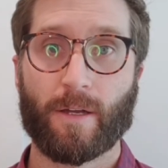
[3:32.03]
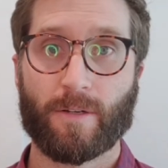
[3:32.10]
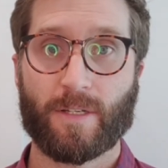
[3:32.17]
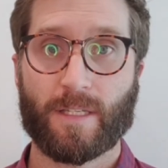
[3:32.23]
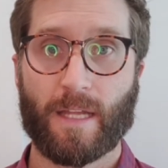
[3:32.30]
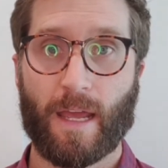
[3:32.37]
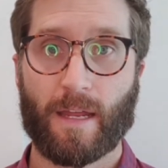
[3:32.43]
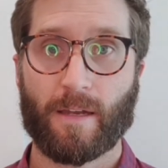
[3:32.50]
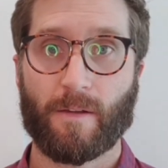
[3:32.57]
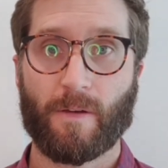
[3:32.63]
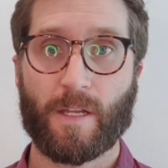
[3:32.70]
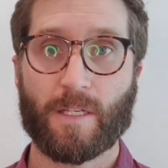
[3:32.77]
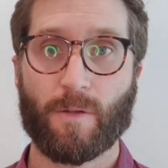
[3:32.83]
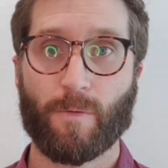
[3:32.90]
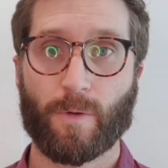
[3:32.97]
understand
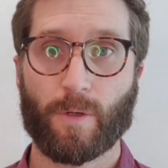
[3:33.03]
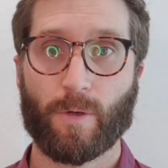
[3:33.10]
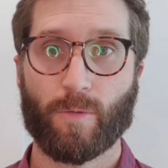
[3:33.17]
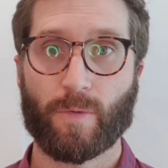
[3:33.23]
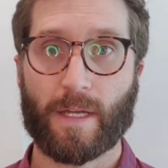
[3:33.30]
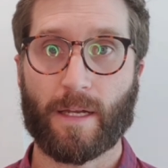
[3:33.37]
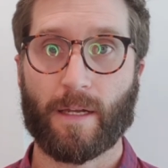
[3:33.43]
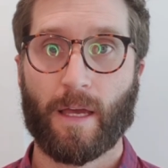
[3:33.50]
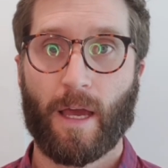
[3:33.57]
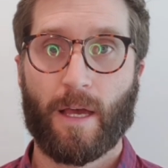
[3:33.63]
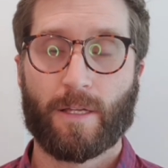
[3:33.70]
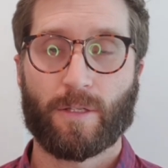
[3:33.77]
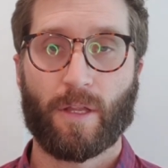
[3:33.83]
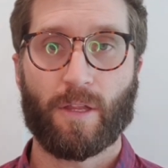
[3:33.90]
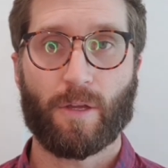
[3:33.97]
and easy for you to read
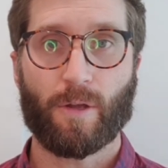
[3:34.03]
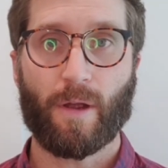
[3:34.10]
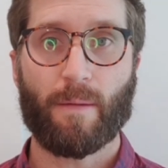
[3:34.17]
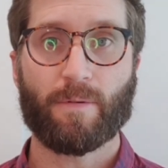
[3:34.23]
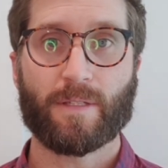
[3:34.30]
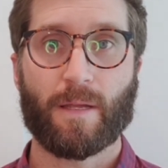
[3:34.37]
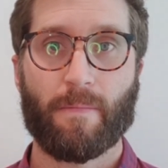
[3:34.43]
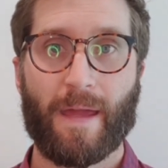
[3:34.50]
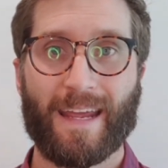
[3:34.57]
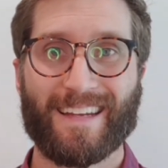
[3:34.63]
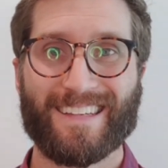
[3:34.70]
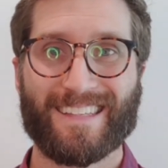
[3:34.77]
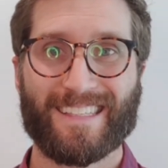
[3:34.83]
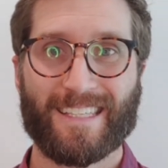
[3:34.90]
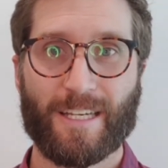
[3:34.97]
so that you're able to
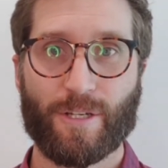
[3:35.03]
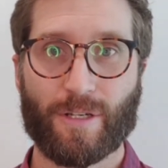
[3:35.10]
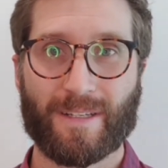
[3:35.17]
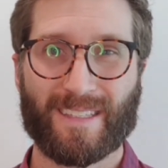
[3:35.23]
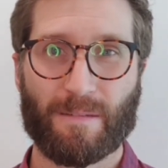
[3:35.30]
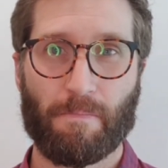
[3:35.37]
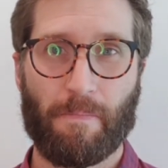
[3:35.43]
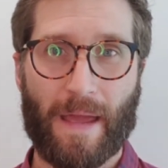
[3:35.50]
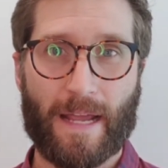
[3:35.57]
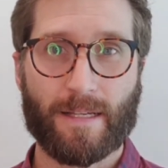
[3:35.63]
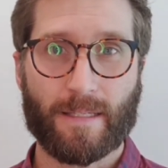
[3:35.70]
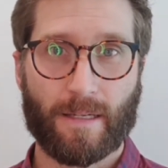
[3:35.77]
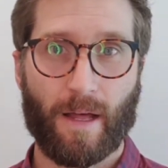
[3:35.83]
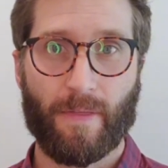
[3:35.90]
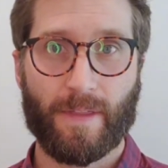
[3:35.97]
make decisions
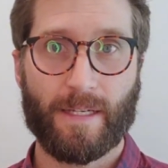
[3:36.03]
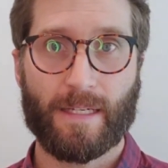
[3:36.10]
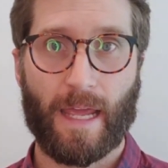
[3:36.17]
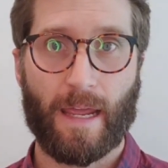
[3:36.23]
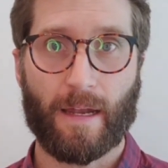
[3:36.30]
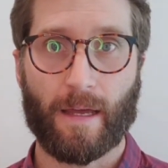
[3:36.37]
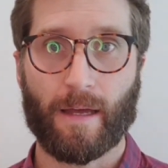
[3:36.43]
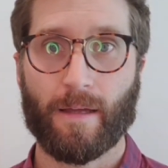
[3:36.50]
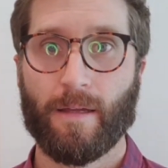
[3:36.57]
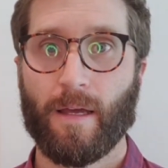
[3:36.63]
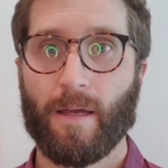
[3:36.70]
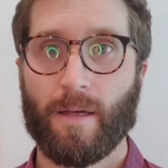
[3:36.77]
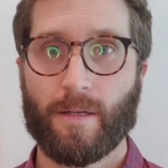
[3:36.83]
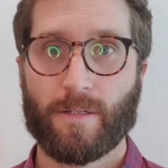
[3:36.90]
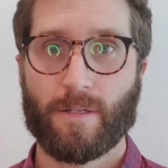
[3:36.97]
based on the data
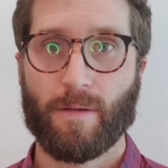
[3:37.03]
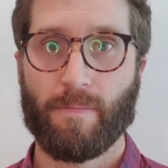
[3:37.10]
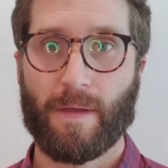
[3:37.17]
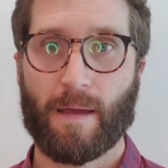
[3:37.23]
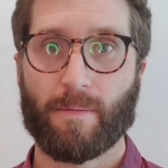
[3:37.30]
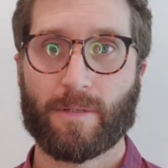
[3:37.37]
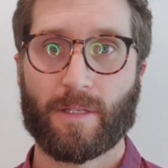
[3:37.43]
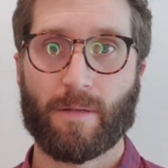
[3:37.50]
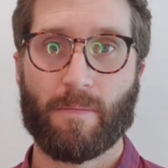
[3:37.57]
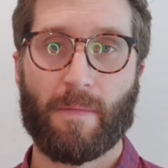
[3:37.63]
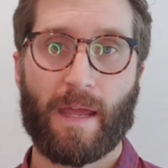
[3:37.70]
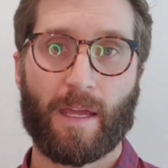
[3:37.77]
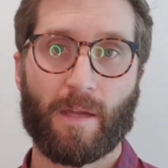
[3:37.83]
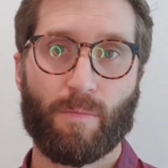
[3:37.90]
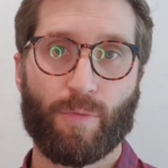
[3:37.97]
to be able to
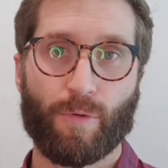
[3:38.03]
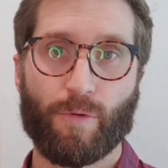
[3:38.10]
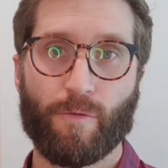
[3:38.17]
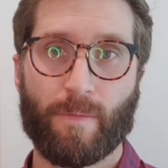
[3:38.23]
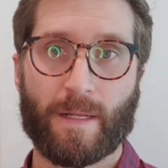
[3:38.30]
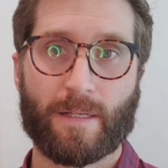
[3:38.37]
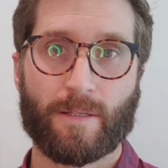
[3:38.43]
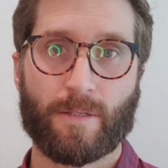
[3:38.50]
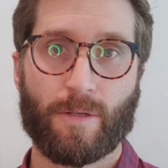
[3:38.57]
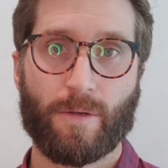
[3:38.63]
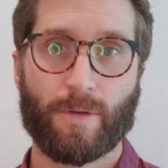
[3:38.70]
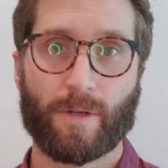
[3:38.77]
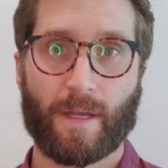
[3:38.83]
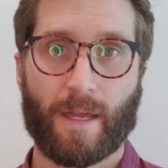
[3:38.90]
make improvements to your